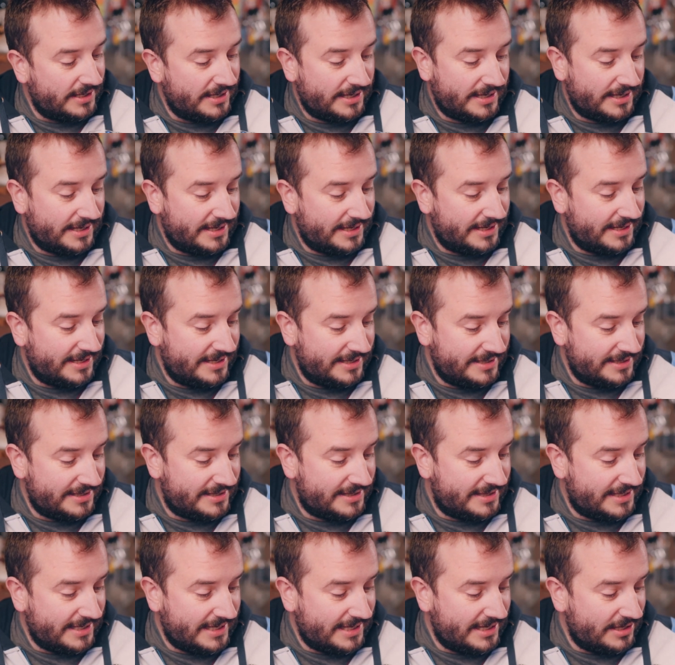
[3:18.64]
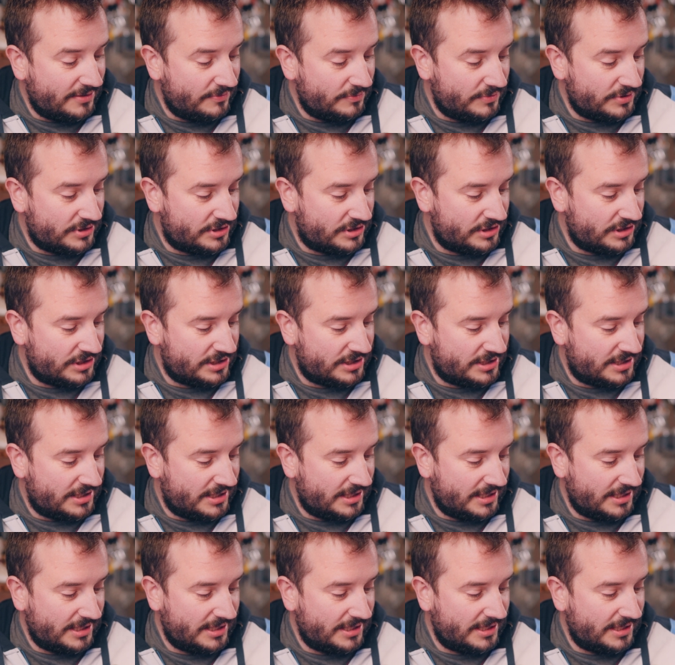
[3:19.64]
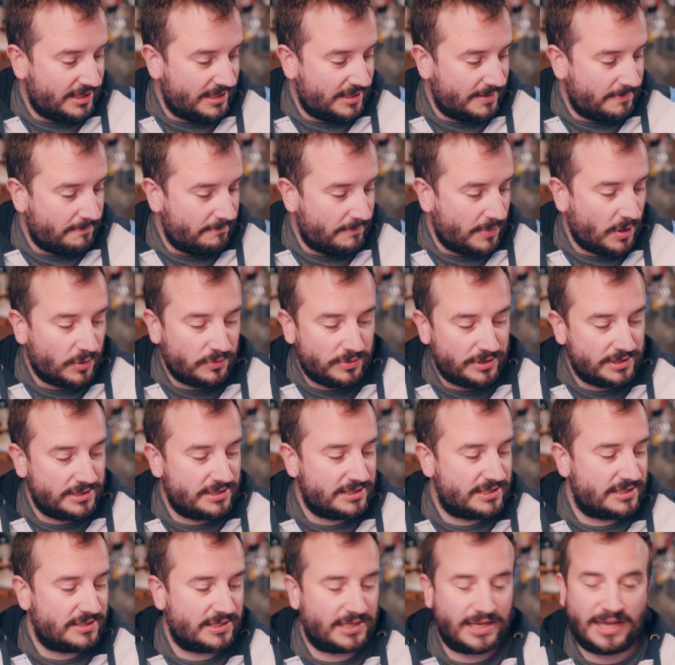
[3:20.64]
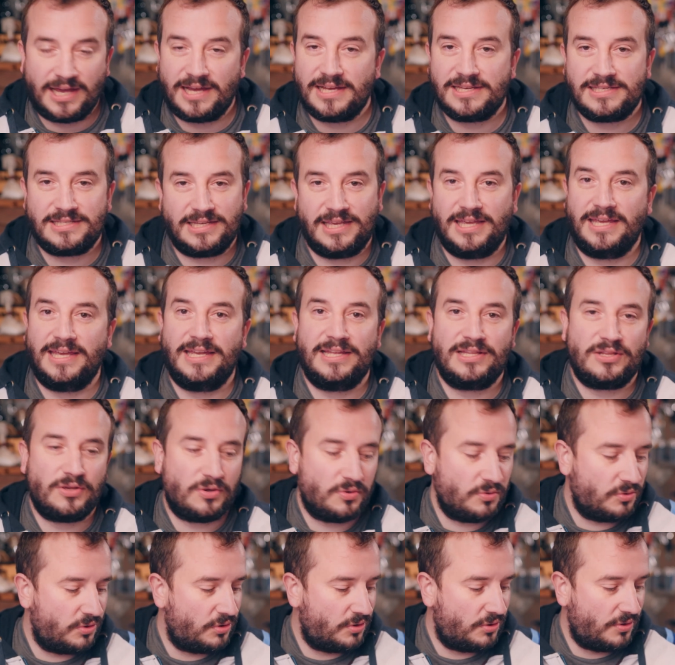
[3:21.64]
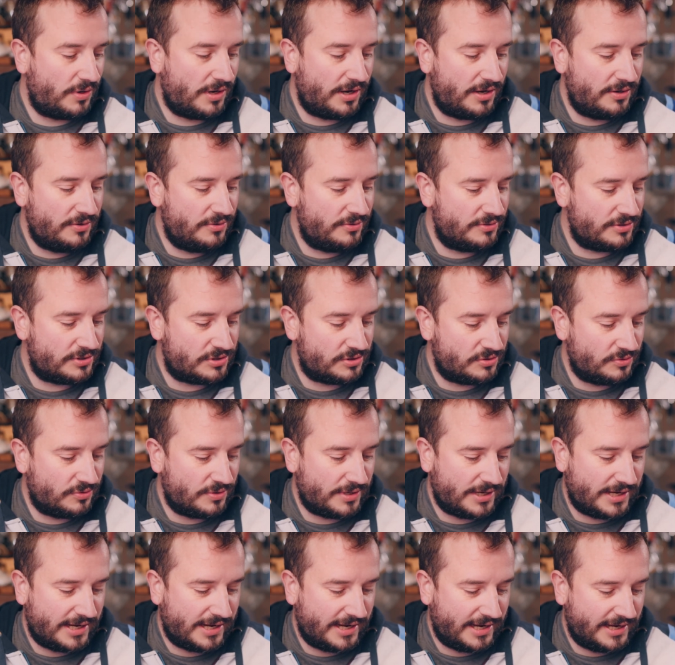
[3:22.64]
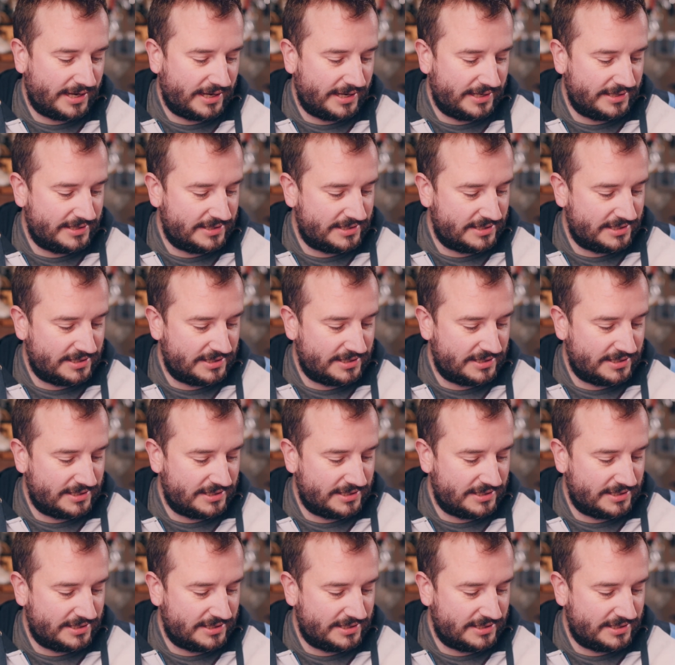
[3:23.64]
and then it was just the millions of Cascade all throughout. So I had